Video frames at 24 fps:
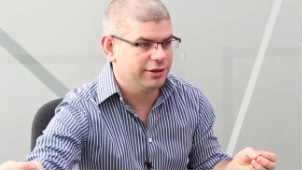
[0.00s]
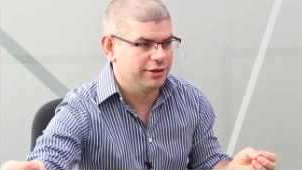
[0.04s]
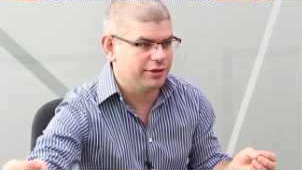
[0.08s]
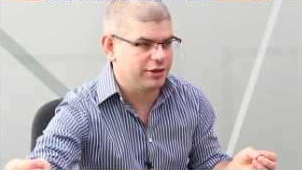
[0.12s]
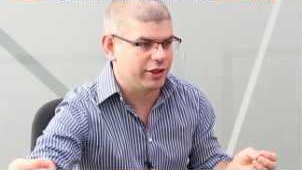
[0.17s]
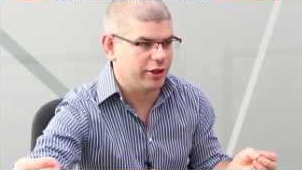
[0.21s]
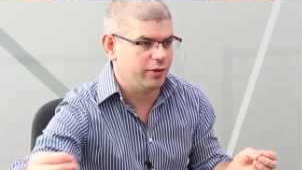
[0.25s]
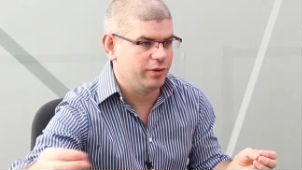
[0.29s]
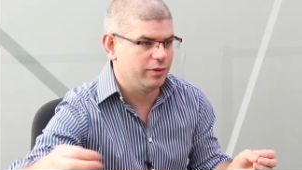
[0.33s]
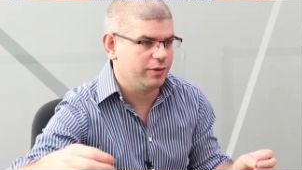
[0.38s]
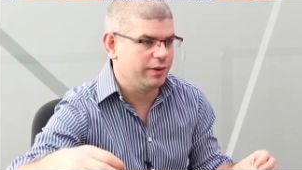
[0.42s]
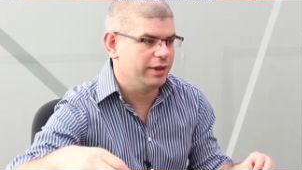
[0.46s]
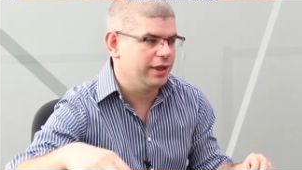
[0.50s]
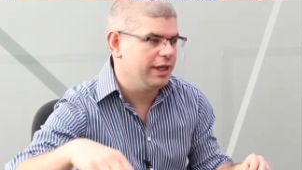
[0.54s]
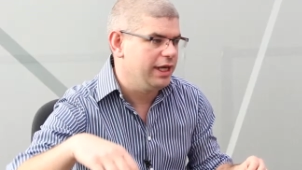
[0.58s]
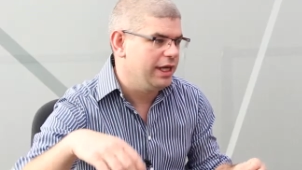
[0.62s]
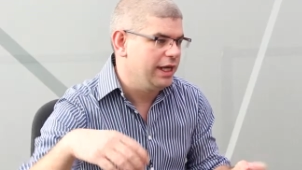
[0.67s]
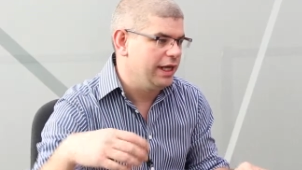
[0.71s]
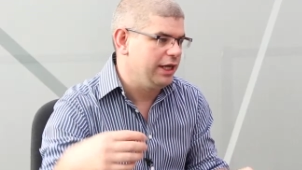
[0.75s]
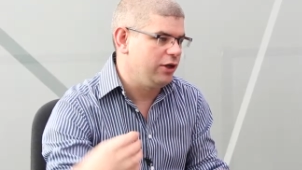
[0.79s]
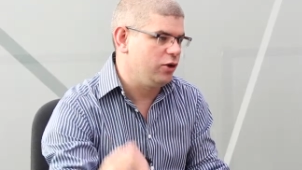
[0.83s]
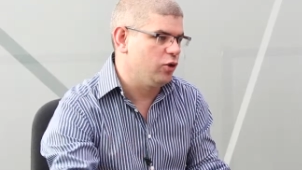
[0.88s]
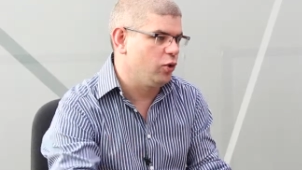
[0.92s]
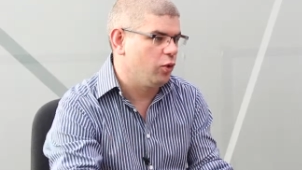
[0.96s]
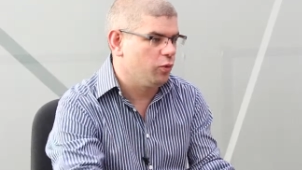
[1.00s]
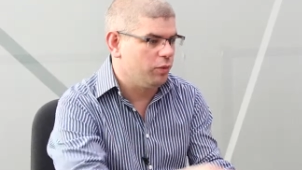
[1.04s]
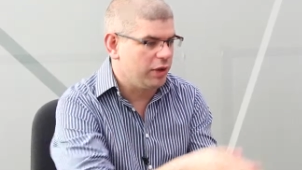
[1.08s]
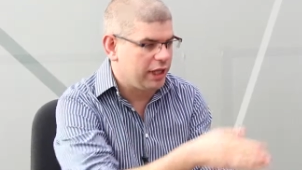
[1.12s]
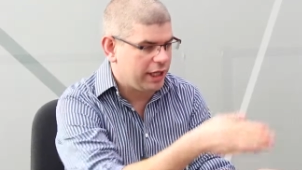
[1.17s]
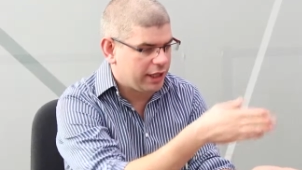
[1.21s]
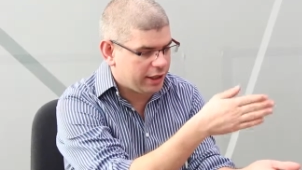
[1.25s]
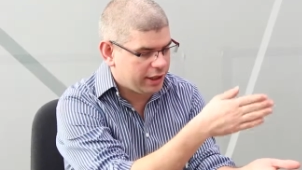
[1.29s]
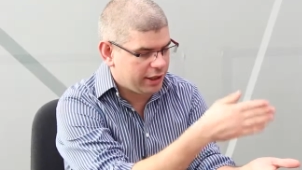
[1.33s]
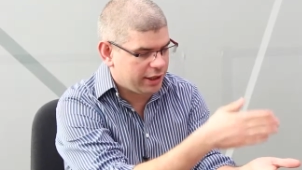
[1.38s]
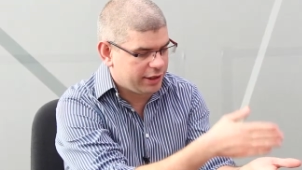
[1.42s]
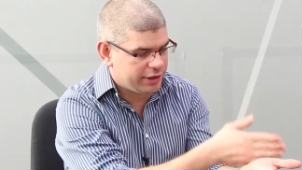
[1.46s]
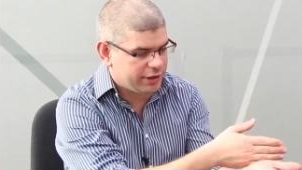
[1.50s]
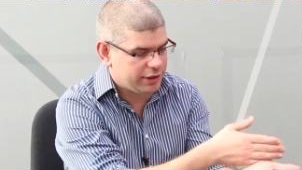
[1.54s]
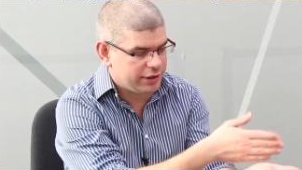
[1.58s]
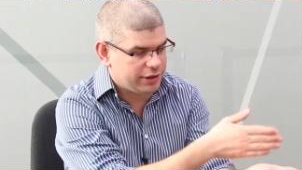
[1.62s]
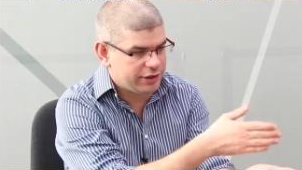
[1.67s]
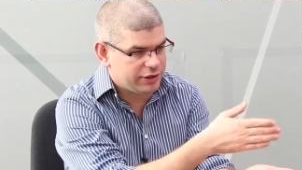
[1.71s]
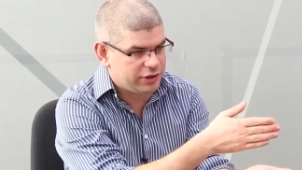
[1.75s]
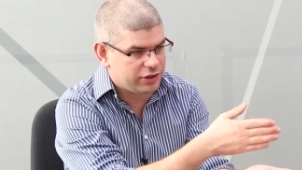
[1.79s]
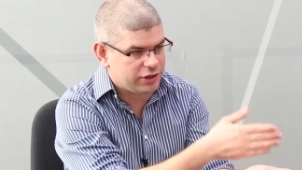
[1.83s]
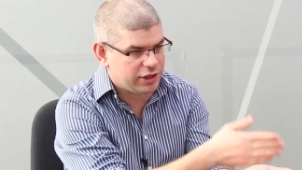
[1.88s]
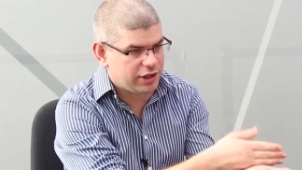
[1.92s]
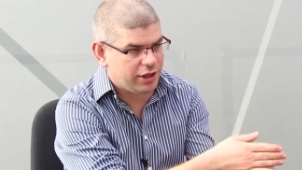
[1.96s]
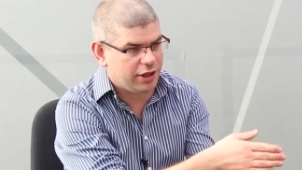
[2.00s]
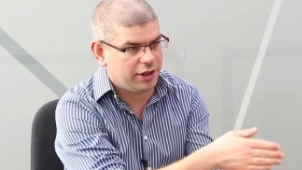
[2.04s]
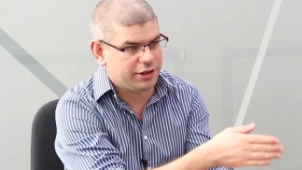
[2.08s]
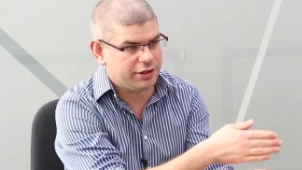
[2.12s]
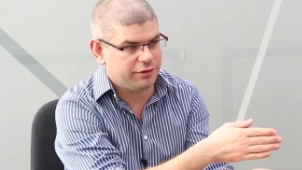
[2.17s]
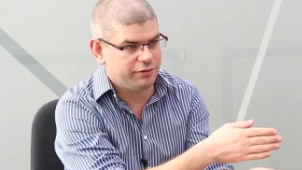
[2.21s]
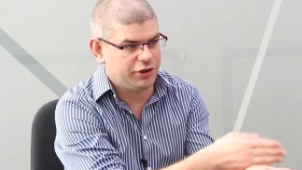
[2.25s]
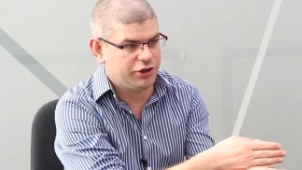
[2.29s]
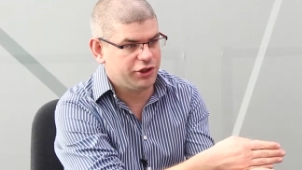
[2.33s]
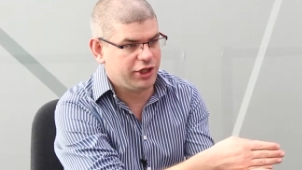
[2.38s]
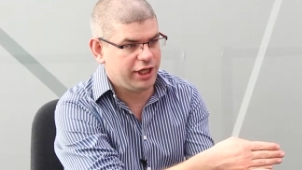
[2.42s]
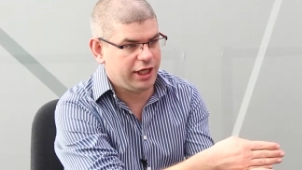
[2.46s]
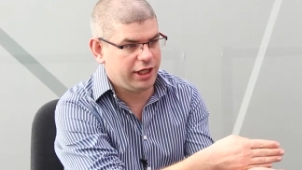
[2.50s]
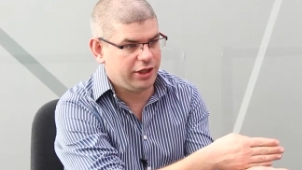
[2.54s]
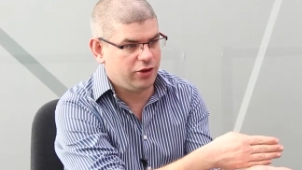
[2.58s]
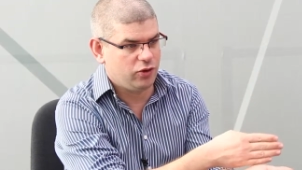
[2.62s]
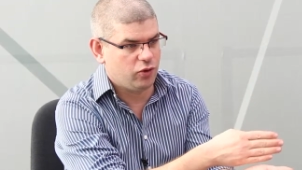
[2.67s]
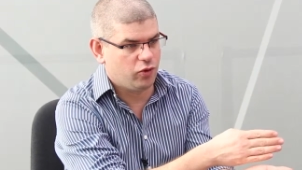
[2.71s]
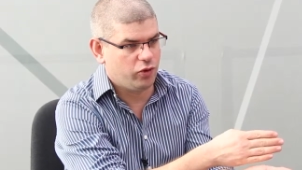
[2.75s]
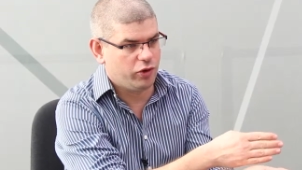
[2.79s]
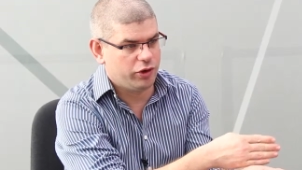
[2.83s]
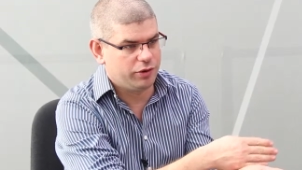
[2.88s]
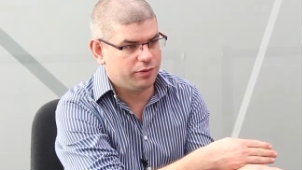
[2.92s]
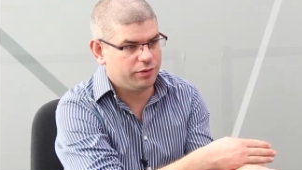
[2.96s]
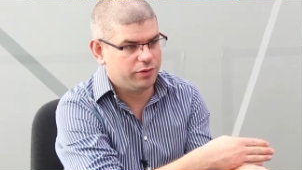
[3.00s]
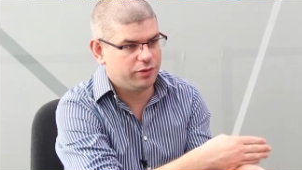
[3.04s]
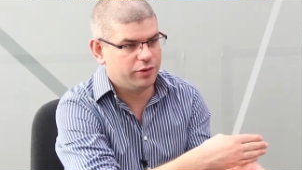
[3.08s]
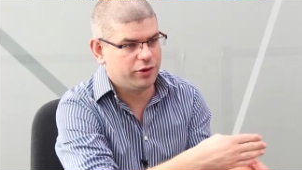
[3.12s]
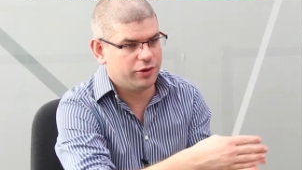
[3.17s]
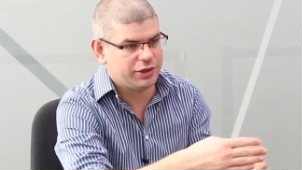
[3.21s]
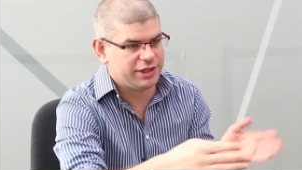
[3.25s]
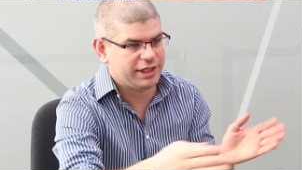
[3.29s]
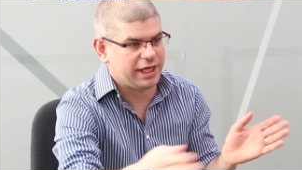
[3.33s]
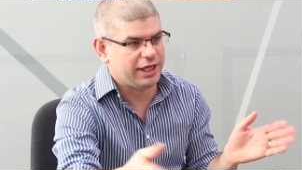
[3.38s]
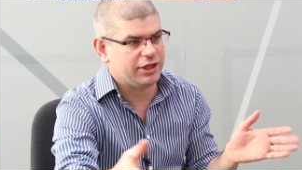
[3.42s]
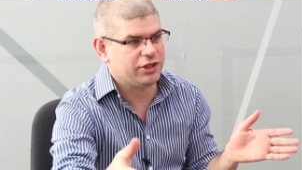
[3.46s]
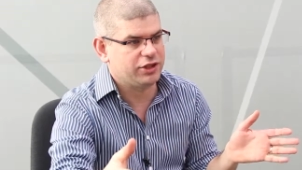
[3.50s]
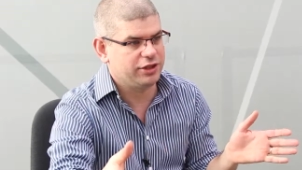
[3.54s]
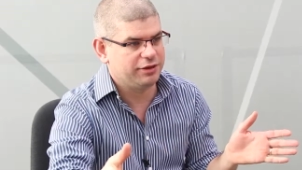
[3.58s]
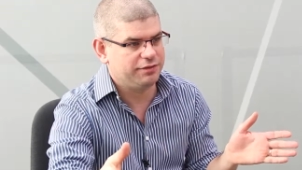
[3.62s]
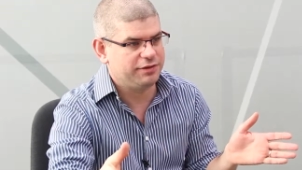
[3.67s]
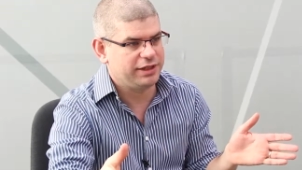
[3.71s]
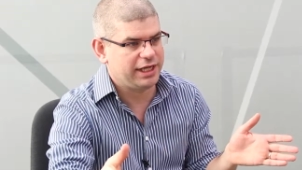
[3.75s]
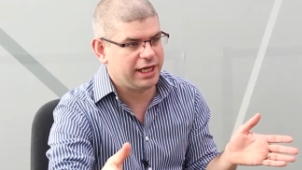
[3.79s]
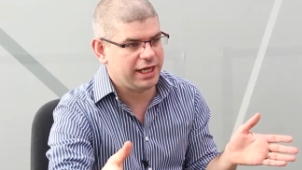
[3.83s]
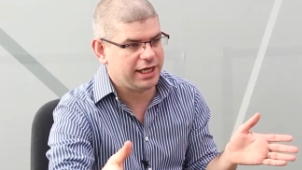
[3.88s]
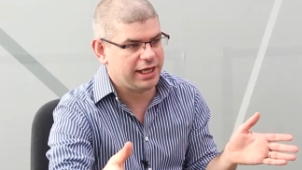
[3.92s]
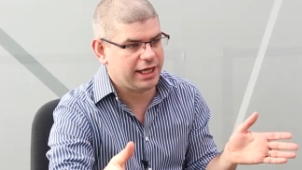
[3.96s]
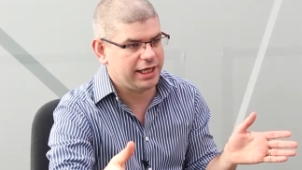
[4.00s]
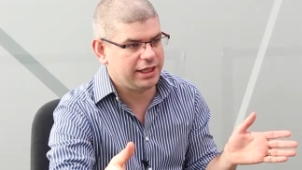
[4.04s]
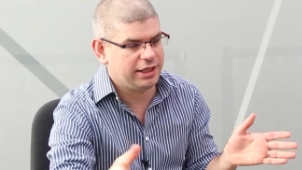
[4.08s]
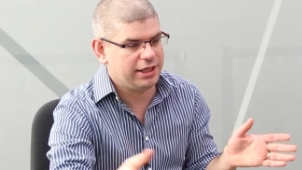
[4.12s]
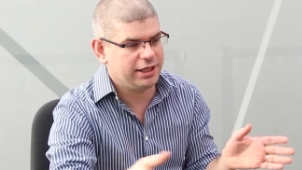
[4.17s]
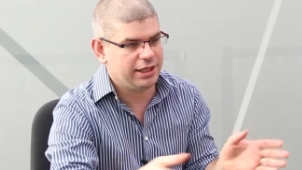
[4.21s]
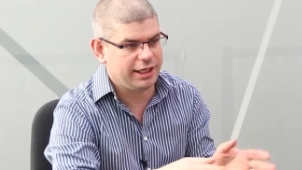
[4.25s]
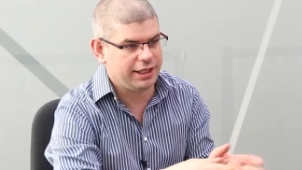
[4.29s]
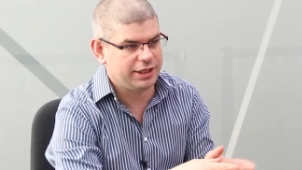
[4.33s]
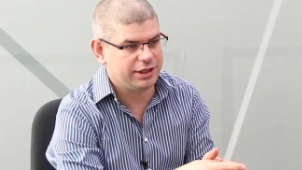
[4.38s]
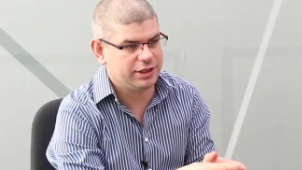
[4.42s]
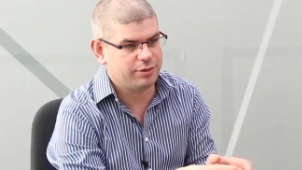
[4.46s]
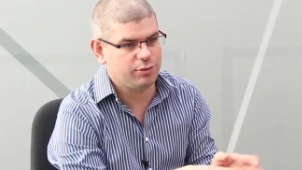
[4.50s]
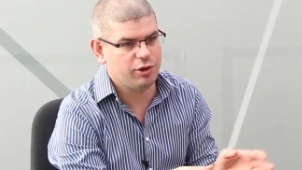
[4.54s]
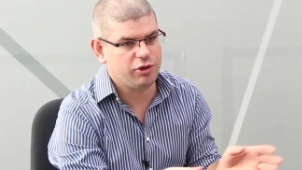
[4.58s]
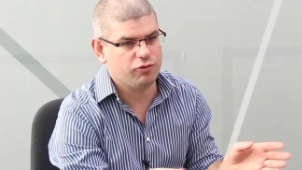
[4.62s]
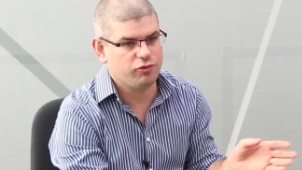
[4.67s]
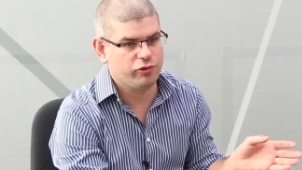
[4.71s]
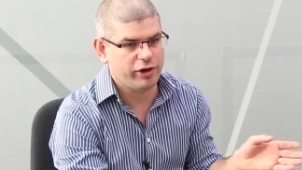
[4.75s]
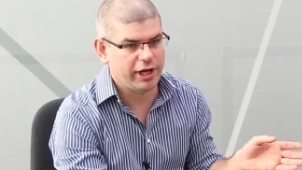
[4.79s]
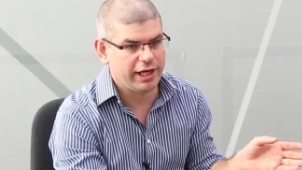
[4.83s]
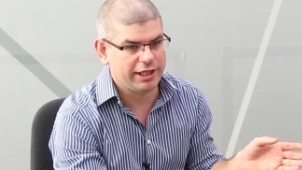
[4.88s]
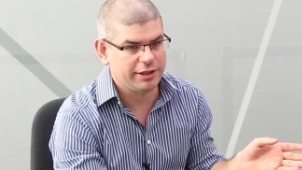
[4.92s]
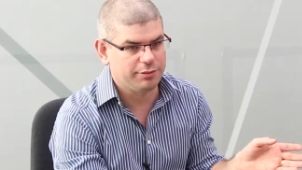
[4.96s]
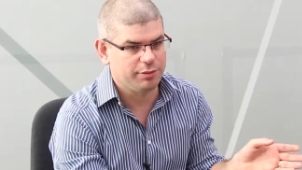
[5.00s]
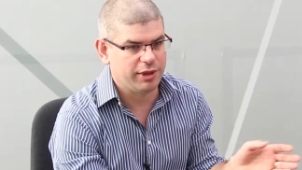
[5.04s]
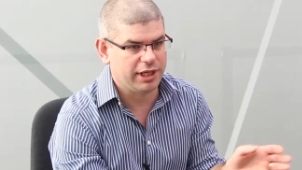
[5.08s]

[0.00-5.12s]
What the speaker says: So it normally occurs at the start of a gene or a section of DNA that needs to be read,